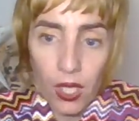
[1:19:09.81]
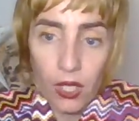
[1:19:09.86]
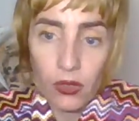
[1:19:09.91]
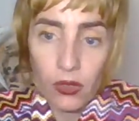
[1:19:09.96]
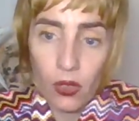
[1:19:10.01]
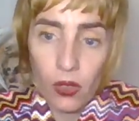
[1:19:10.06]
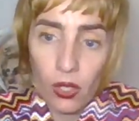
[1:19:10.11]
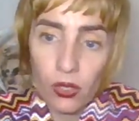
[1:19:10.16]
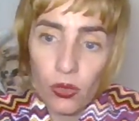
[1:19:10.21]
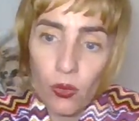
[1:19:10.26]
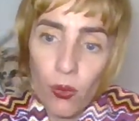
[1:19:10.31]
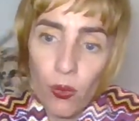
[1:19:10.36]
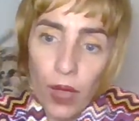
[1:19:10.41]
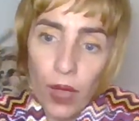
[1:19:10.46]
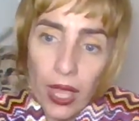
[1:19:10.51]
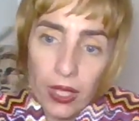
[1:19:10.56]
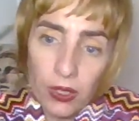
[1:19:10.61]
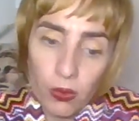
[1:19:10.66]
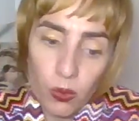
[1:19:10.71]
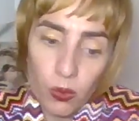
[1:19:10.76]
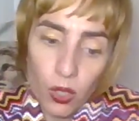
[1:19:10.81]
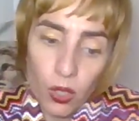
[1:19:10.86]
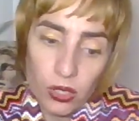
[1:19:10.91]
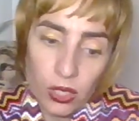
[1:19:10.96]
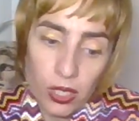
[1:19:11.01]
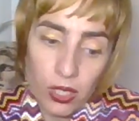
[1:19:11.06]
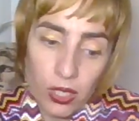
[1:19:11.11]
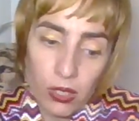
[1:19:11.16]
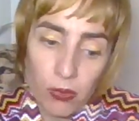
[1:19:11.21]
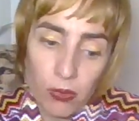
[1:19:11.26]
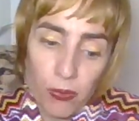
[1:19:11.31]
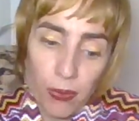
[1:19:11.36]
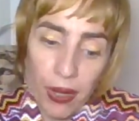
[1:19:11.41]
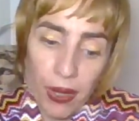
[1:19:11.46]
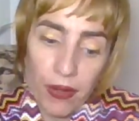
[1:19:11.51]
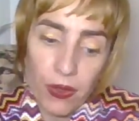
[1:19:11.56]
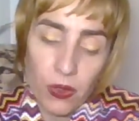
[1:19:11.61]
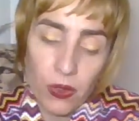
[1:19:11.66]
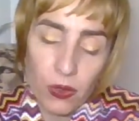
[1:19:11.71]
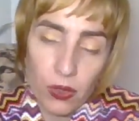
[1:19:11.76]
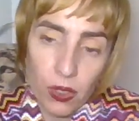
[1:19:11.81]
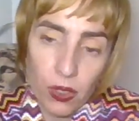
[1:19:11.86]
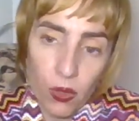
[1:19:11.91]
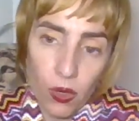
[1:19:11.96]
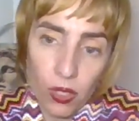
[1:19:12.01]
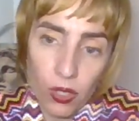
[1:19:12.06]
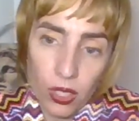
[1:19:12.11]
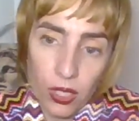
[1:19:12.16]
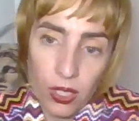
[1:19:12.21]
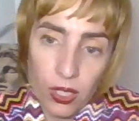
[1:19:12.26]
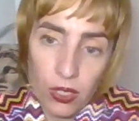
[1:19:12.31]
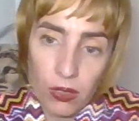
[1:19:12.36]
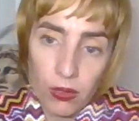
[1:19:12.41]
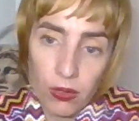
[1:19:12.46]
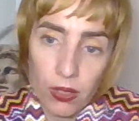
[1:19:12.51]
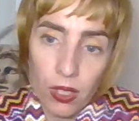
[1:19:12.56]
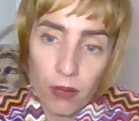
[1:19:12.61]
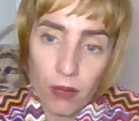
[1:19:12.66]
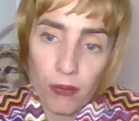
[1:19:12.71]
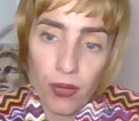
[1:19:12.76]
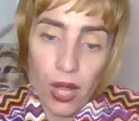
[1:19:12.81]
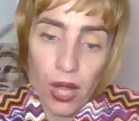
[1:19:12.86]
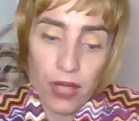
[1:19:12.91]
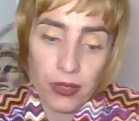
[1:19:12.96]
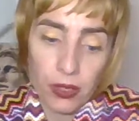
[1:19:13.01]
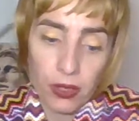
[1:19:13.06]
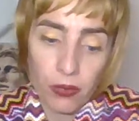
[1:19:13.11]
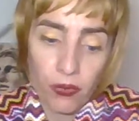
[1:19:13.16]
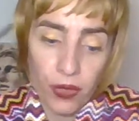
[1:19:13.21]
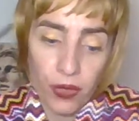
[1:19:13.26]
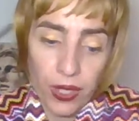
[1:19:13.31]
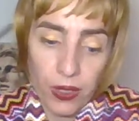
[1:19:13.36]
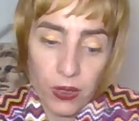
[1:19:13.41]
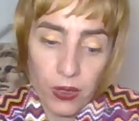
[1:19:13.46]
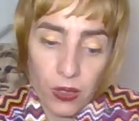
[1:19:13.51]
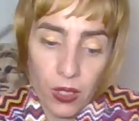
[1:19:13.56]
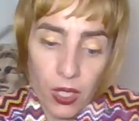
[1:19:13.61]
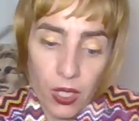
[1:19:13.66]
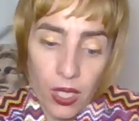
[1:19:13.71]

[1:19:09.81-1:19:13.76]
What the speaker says: not to wait what his parent or his brother thinks.